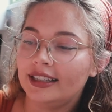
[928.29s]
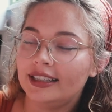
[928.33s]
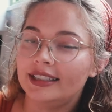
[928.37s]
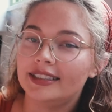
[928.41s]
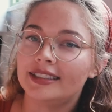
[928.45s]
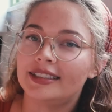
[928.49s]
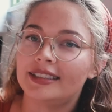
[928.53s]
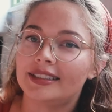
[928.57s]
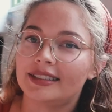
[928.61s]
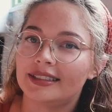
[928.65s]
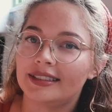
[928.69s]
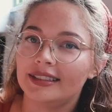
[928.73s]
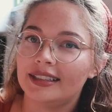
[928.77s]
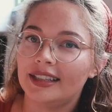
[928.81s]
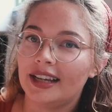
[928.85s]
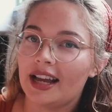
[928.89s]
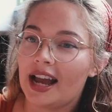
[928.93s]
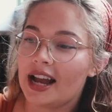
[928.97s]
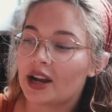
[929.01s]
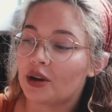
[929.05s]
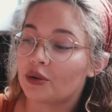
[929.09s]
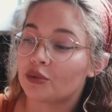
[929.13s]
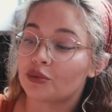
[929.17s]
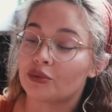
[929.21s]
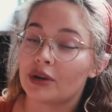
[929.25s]
is
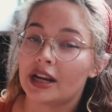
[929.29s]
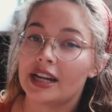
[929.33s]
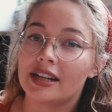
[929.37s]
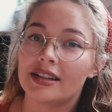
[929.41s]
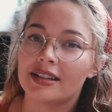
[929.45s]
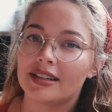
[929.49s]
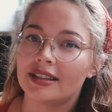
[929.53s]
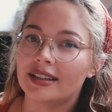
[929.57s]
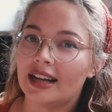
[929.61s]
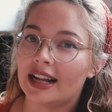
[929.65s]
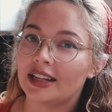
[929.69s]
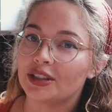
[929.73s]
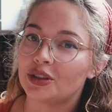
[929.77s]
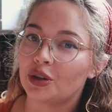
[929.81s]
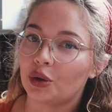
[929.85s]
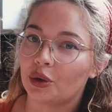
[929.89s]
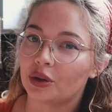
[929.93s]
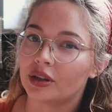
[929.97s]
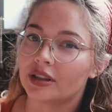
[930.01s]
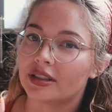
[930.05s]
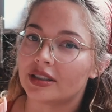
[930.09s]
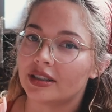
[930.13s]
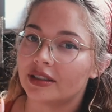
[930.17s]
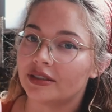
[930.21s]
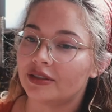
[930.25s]
a great
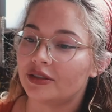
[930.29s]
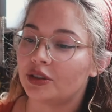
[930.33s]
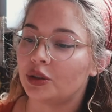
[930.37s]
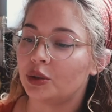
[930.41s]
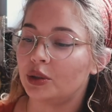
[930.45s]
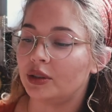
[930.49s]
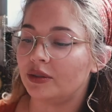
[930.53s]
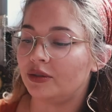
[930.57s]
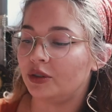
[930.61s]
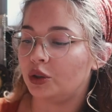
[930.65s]
alternative to